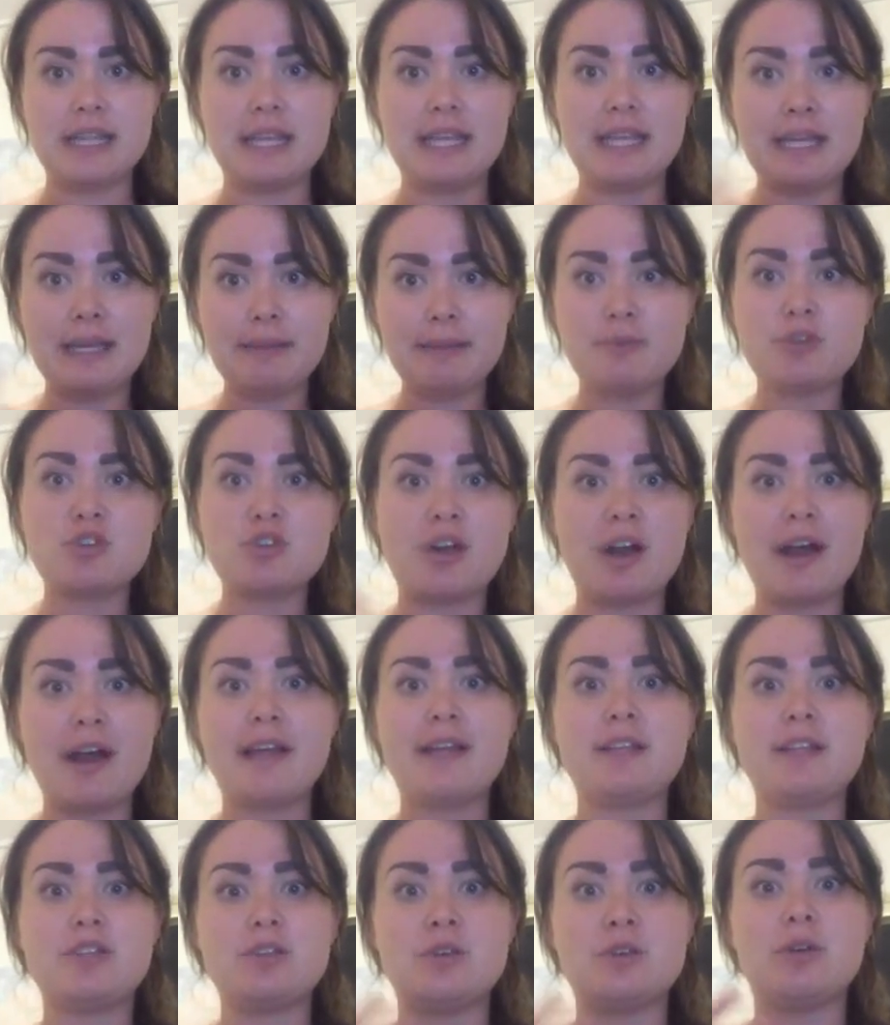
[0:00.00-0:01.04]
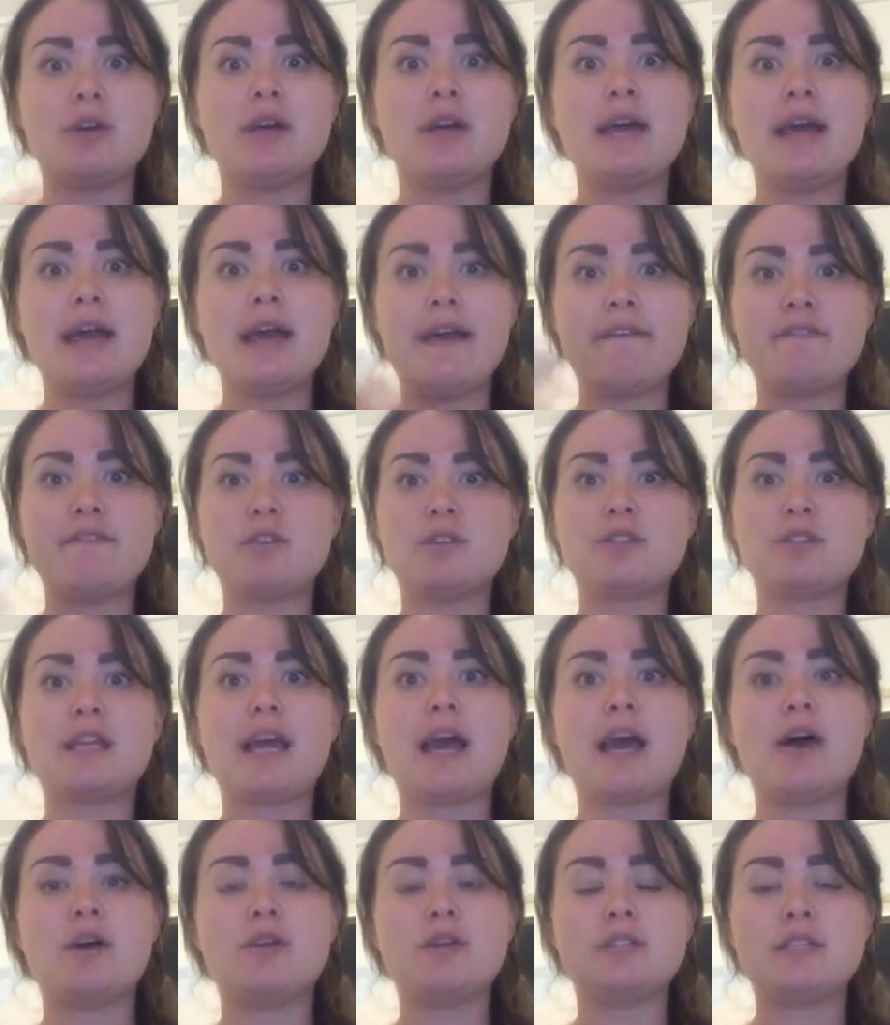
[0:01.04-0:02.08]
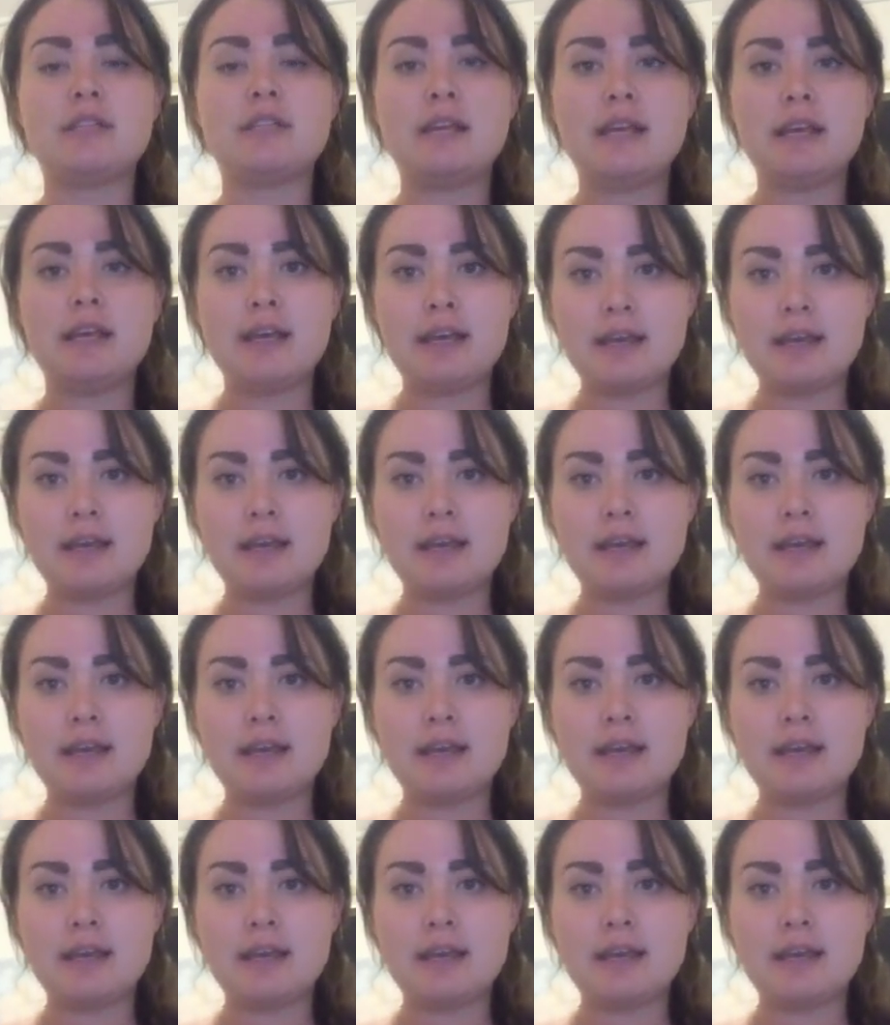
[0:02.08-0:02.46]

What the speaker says: They keep trying to have those cows